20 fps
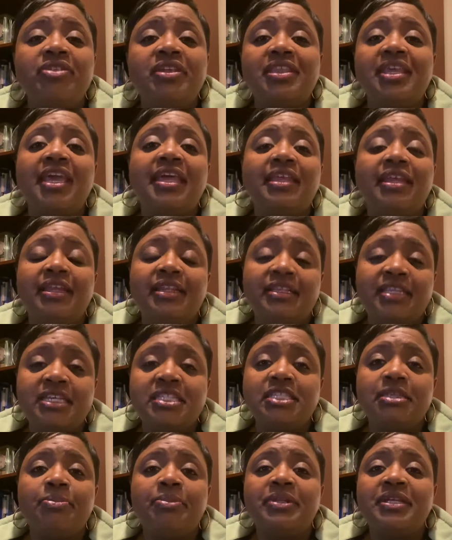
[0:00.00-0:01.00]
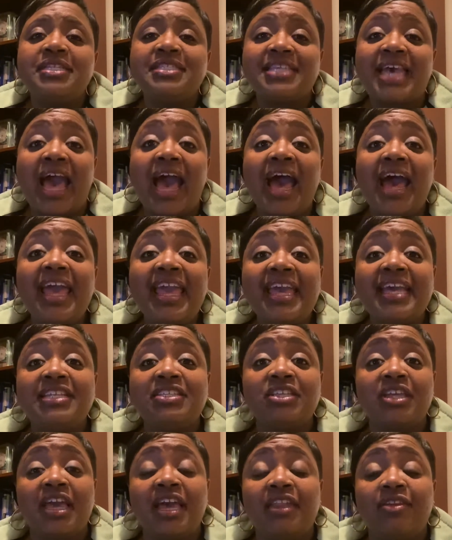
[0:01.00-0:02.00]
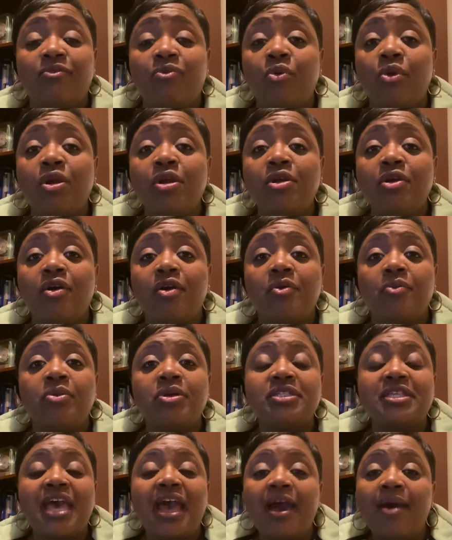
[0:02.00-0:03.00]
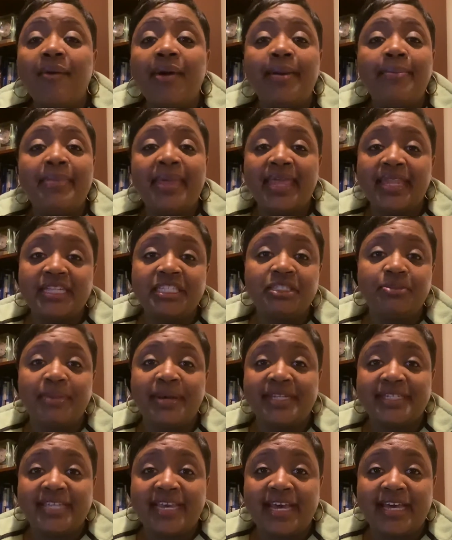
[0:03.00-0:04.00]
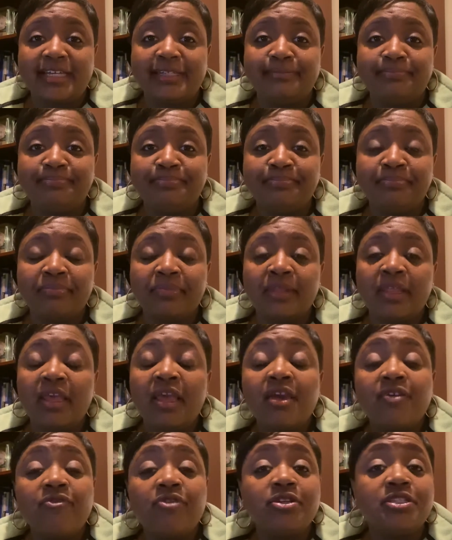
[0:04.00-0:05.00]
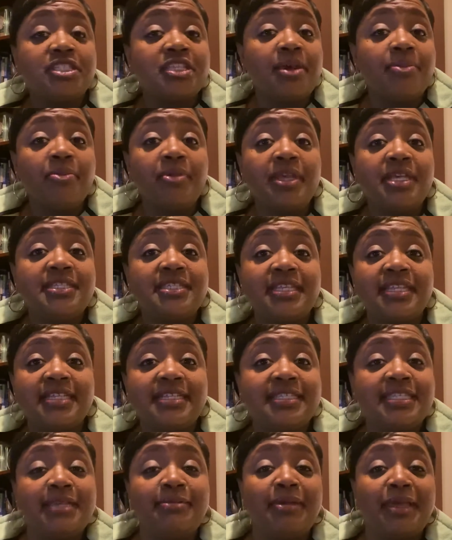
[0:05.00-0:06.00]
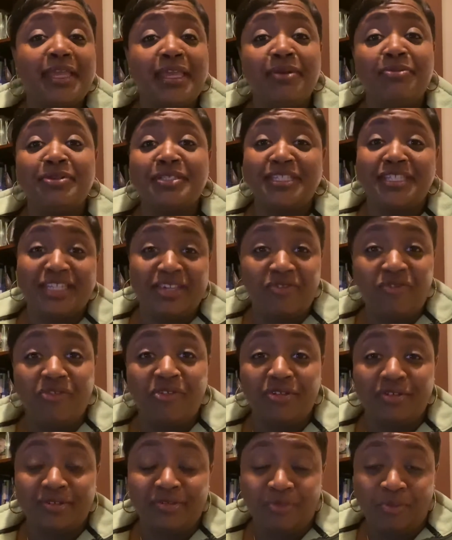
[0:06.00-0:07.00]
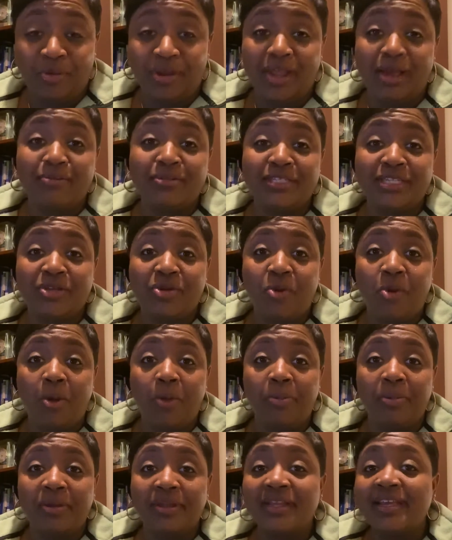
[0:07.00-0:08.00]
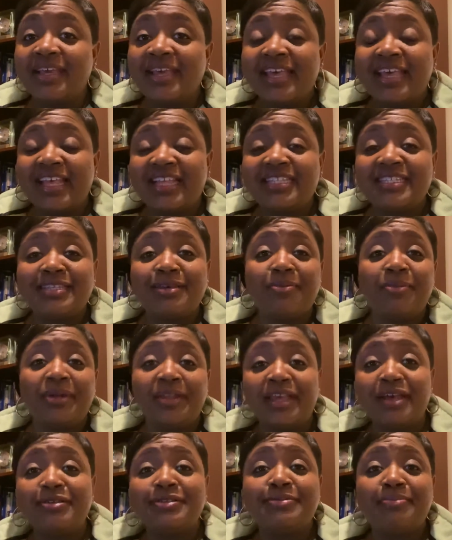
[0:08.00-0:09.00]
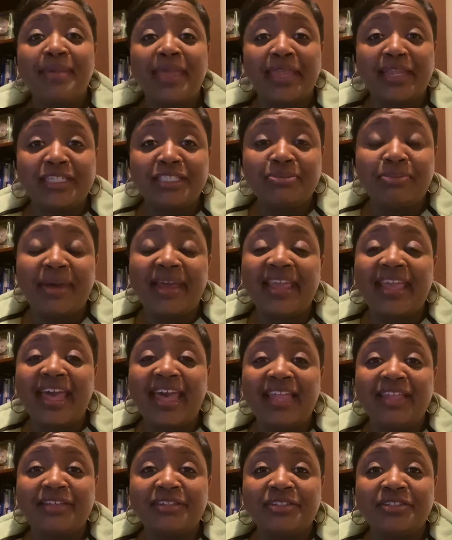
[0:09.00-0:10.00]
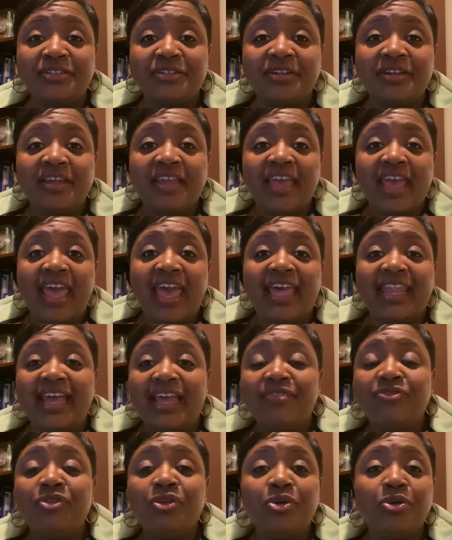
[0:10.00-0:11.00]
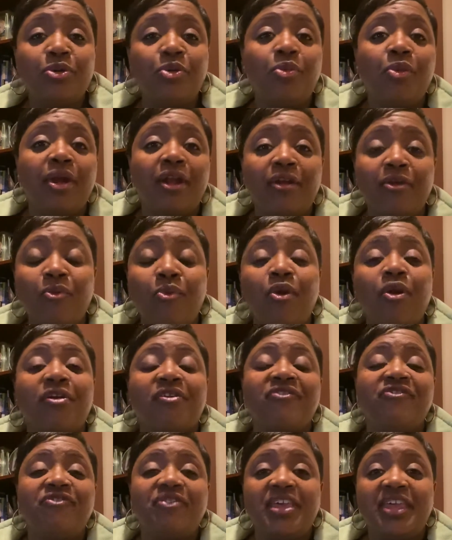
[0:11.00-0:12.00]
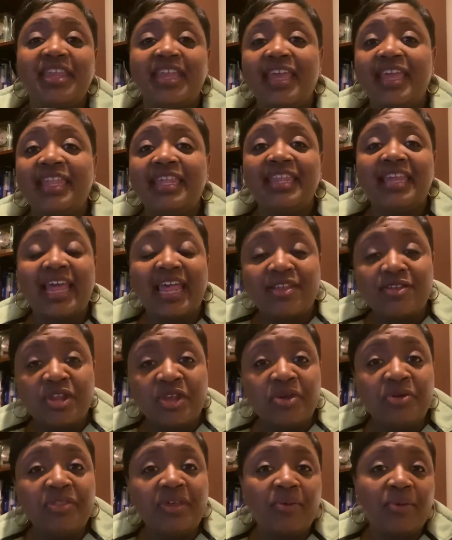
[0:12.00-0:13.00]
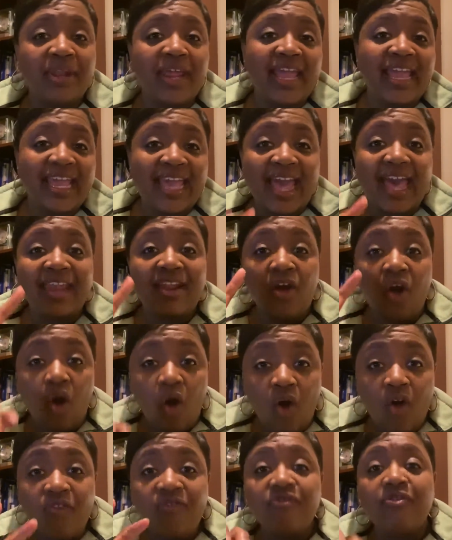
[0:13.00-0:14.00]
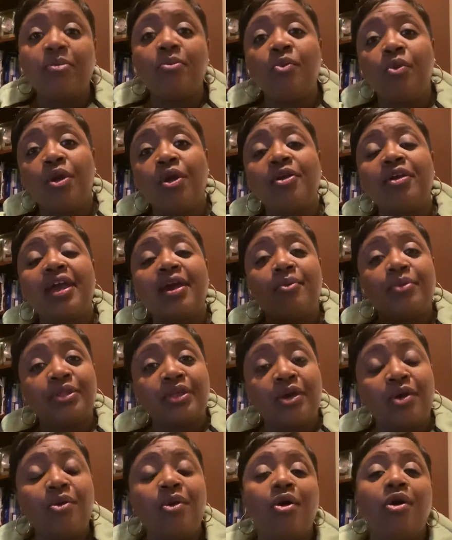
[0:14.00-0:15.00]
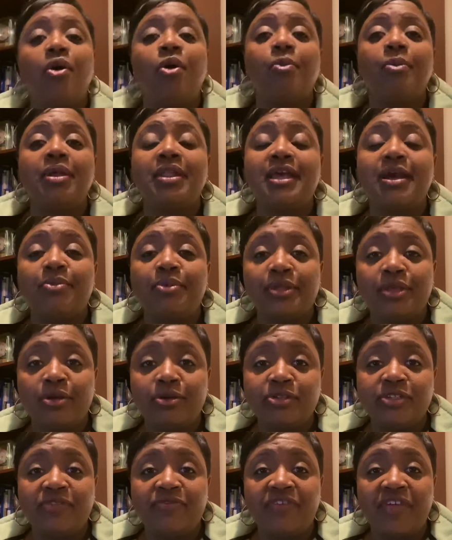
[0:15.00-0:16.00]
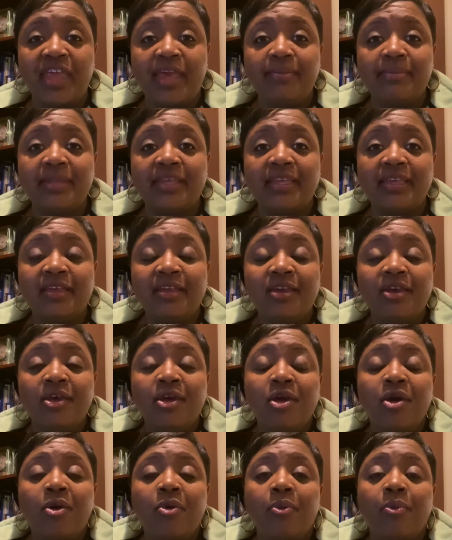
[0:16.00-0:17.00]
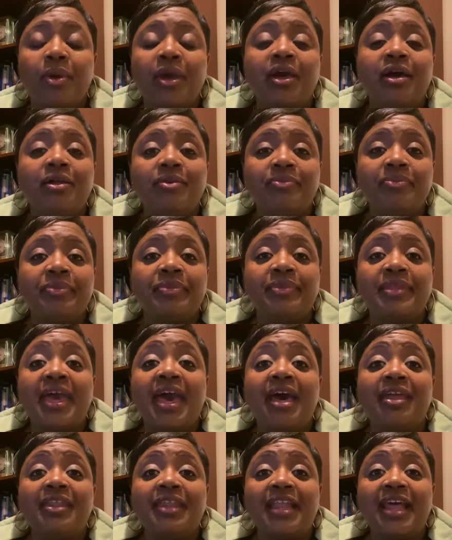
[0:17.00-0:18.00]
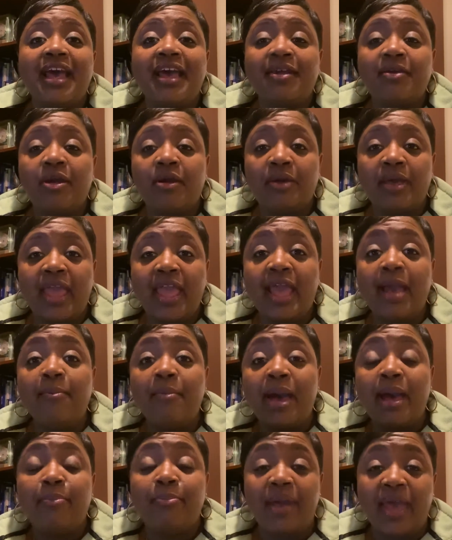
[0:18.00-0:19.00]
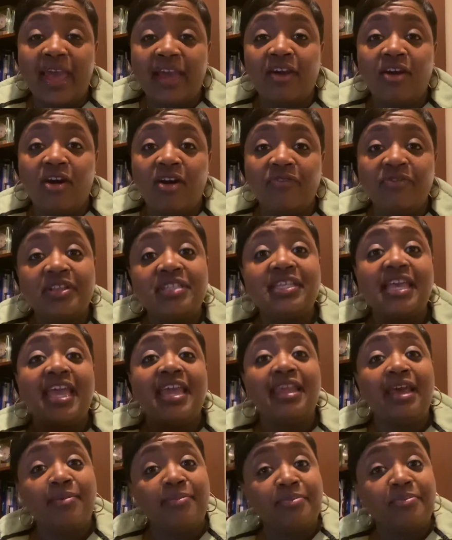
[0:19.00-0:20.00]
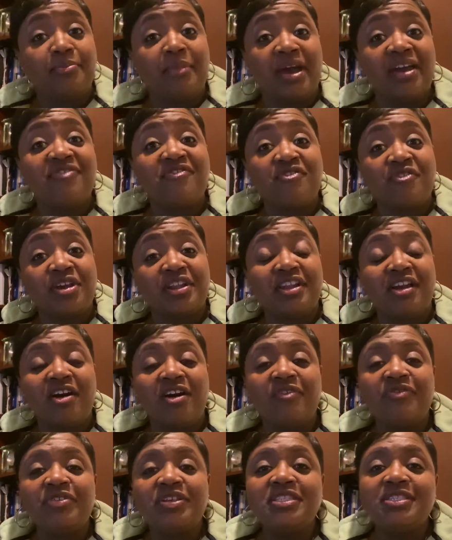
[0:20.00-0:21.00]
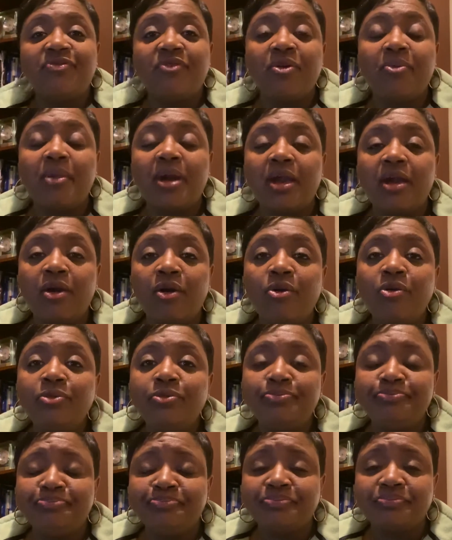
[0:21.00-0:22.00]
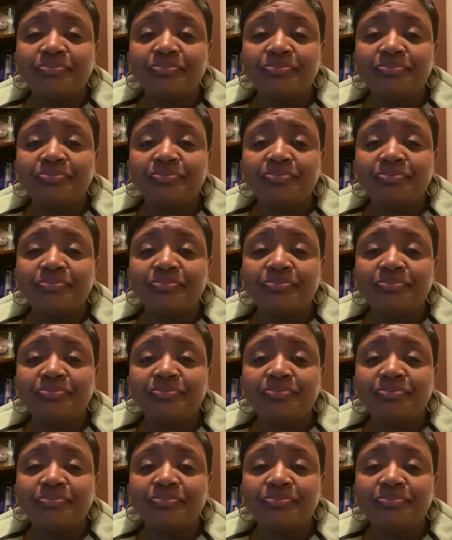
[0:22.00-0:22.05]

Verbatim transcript: the daily disciplines I had to kind of work on was how I manage my time. For some reason, it seemed like it was different when I was in corporate and someone else managed my calendar. And I knew where work fit in and I knew that when I got off from work, I would go home and I would go to family. Well, now that I am my back office and I'm my front office for my own